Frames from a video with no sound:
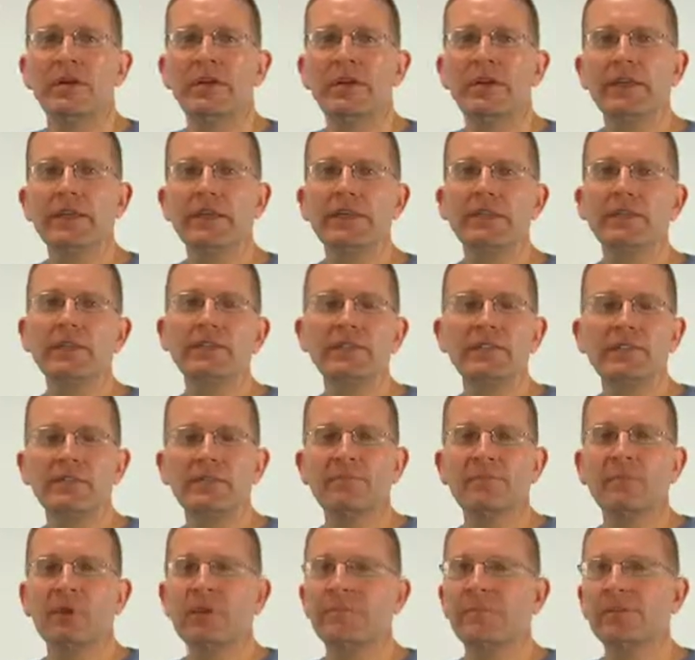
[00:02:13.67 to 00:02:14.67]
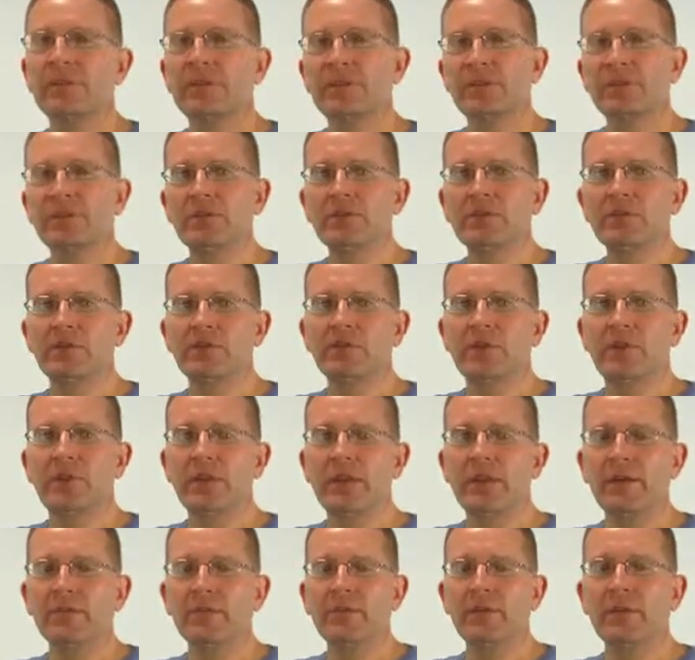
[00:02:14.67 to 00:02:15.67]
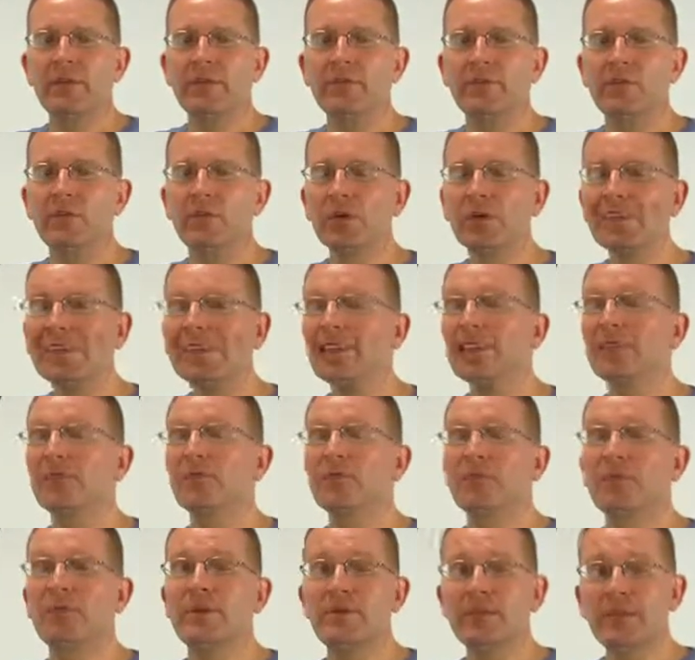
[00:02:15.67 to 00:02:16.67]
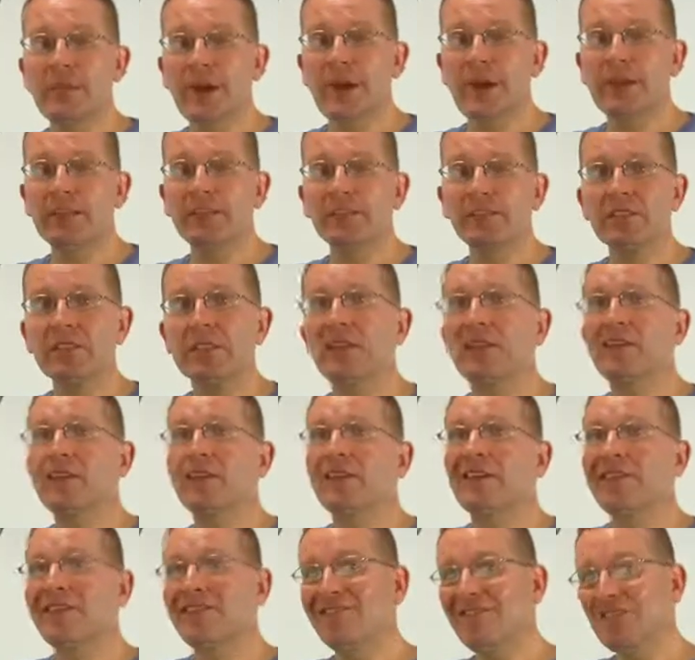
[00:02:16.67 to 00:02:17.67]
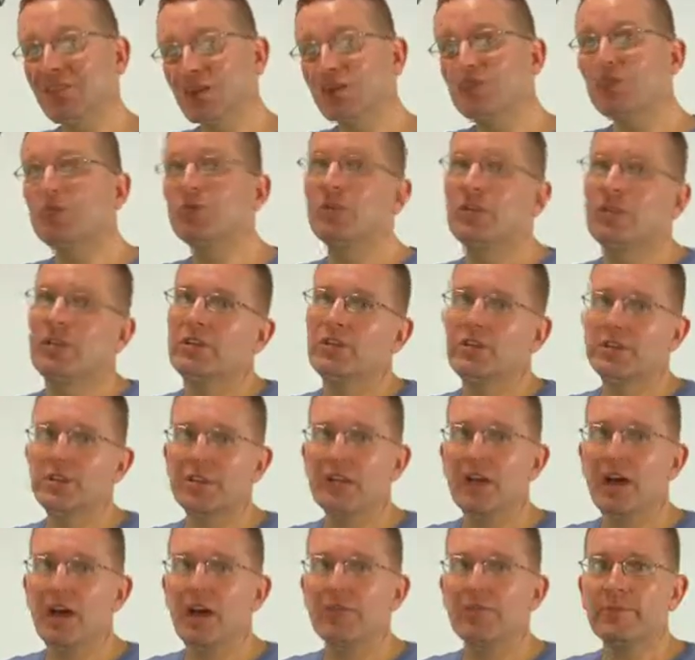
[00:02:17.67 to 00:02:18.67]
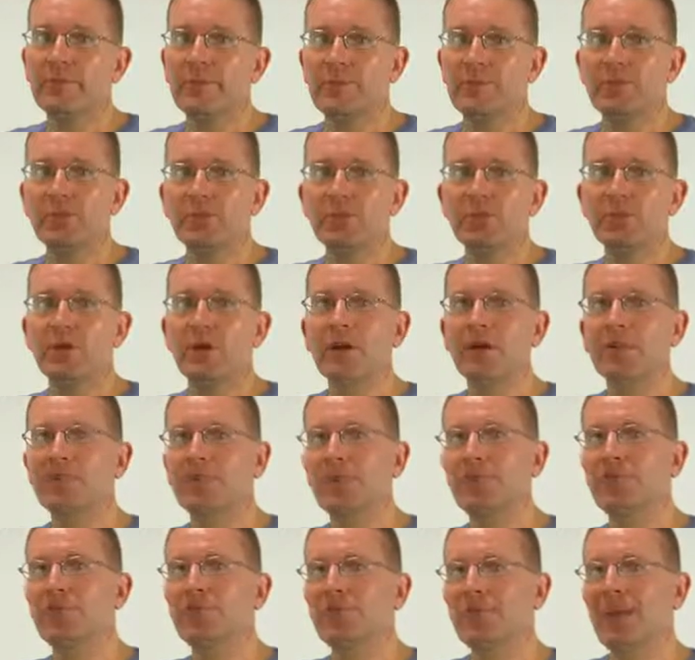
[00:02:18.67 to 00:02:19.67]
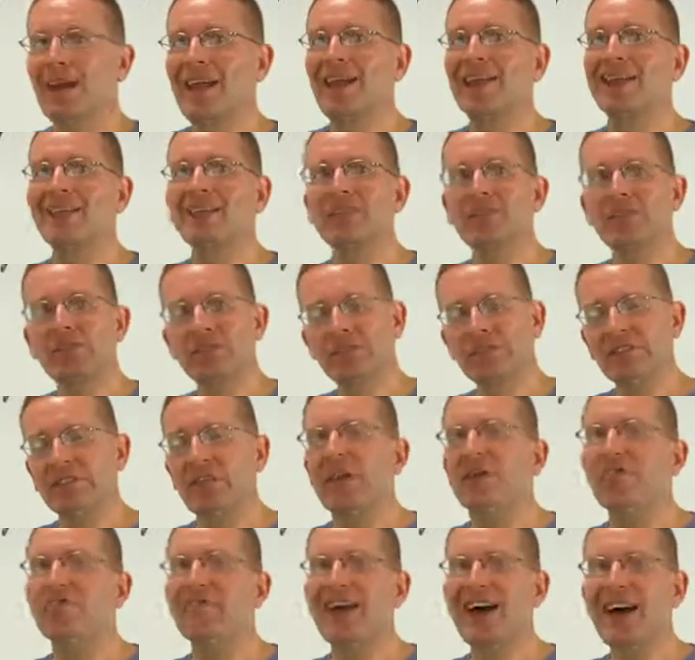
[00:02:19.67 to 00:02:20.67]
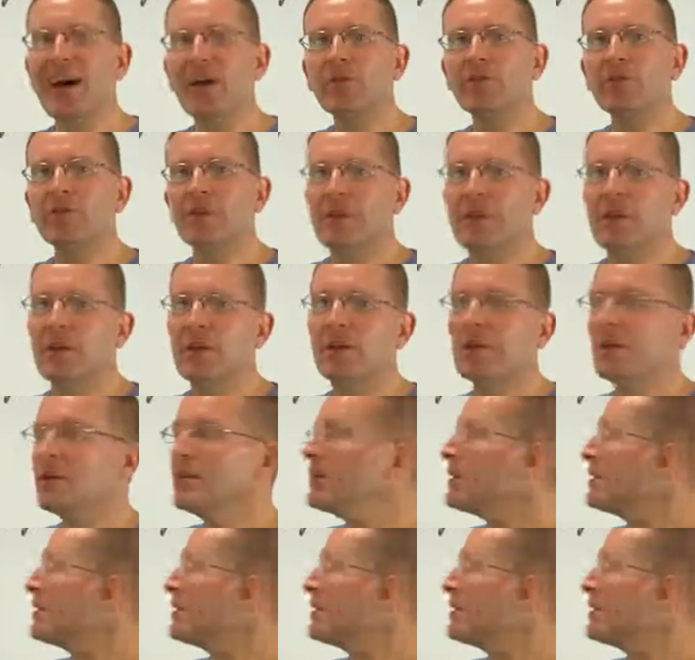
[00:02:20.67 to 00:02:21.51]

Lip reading: All right, get a team member to do it for you. But really, it would be best if you do it yourself, because you want to be branding yourself out there.